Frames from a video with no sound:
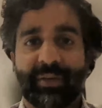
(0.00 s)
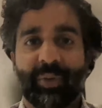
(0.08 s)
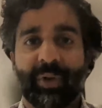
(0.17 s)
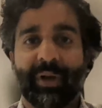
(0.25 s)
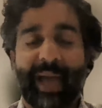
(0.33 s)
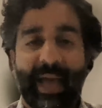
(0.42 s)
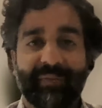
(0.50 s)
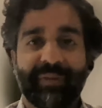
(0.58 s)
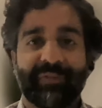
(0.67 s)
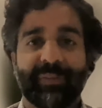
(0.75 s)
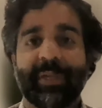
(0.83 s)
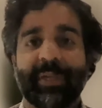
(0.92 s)
will have
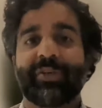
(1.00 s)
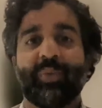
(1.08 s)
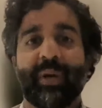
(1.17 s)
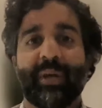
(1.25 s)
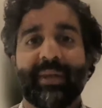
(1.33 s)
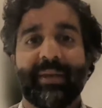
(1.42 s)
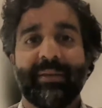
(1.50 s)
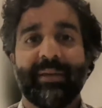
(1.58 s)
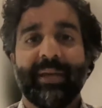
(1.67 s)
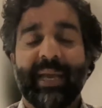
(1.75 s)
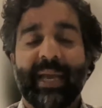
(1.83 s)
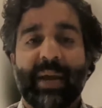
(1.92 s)
inflammation with it.
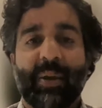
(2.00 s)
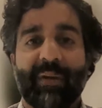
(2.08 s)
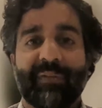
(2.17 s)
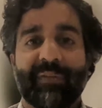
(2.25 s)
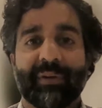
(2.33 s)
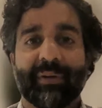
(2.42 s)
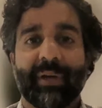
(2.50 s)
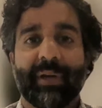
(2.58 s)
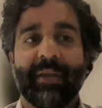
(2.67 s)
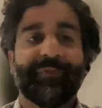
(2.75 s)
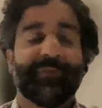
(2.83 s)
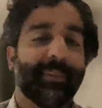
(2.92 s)
However,
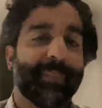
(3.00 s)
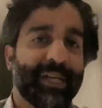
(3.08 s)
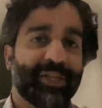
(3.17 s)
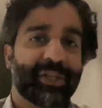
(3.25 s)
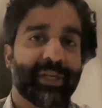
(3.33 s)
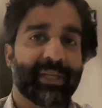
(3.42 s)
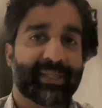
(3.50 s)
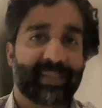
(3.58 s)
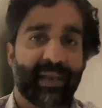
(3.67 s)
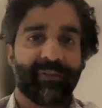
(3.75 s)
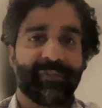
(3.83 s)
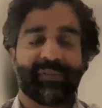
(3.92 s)
inflammation
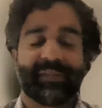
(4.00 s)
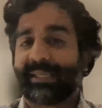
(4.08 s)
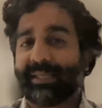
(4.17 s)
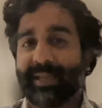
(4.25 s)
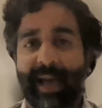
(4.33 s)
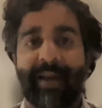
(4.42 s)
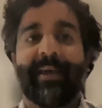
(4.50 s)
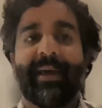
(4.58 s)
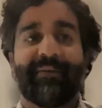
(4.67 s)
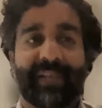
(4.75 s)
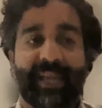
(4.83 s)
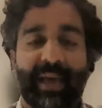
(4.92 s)
itself does not
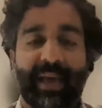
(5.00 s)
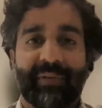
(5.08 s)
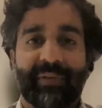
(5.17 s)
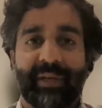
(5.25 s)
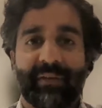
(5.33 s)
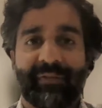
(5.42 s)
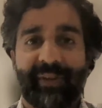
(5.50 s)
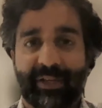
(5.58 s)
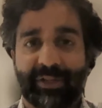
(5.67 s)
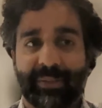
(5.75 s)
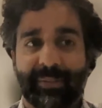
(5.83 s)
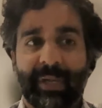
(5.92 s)
have to have an
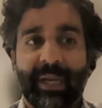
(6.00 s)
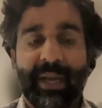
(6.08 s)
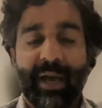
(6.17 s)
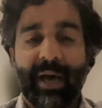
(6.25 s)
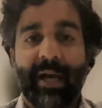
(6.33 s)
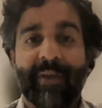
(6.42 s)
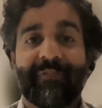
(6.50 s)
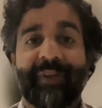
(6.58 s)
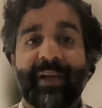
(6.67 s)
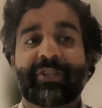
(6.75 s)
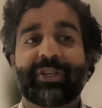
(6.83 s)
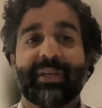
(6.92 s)
infection.
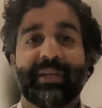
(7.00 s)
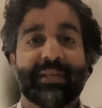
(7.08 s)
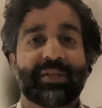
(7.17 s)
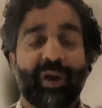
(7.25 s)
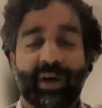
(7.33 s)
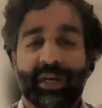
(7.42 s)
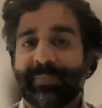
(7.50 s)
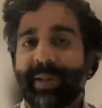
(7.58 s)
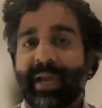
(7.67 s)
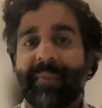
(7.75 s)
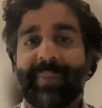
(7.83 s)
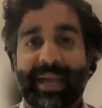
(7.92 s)
Infection is caused
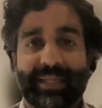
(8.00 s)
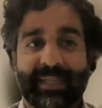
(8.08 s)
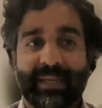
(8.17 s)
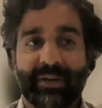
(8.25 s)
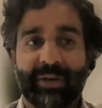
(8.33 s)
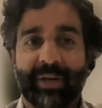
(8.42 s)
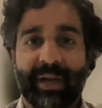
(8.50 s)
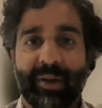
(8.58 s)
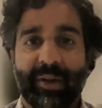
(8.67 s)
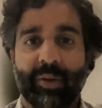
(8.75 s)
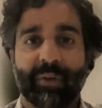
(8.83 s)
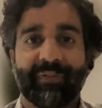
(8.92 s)
by a
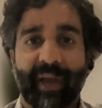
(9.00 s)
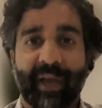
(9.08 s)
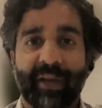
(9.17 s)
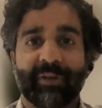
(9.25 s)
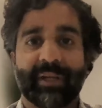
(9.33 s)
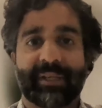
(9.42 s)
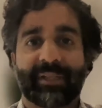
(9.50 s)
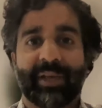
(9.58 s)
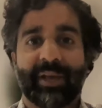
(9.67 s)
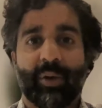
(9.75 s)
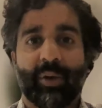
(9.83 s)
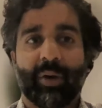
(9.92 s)
bacteria or
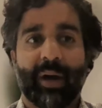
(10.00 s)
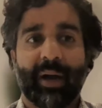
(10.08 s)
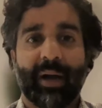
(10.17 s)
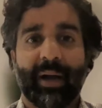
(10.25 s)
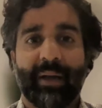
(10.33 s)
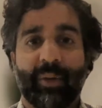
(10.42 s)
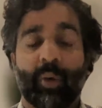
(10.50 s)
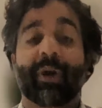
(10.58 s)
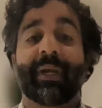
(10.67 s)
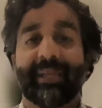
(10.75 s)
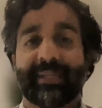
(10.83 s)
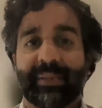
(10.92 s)
virus or an
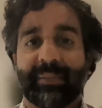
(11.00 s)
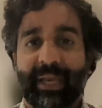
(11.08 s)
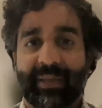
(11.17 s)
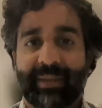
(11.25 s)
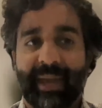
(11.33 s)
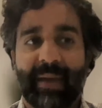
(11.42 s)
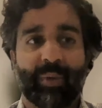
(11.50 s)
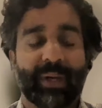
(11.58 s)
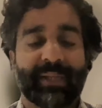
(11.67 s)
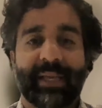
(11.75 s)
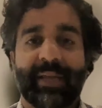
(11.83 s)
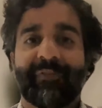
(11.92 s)
organism like that,
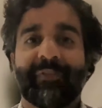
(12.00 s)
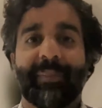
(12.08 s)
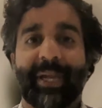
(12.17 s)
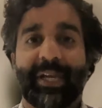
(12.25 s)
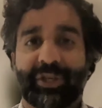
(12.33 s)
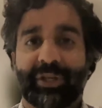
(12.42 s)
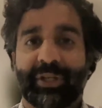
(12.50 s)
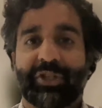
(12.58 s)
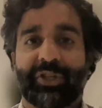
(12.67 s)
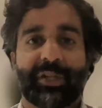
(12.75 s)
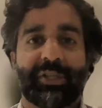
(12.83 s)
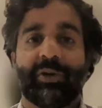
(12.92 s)
whereas inflammation is
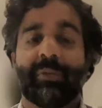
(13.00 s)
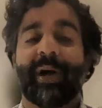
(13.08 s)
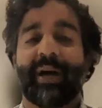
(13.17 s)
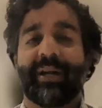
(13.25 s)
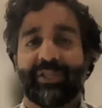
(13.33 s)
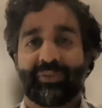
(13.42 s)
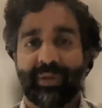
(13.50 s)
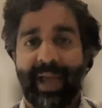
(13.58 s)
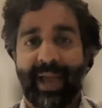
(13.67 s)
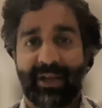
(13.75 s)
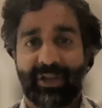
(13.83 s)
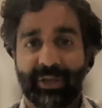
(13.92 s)
just your body's
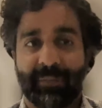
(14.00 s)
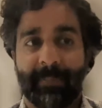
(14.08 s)
reaction.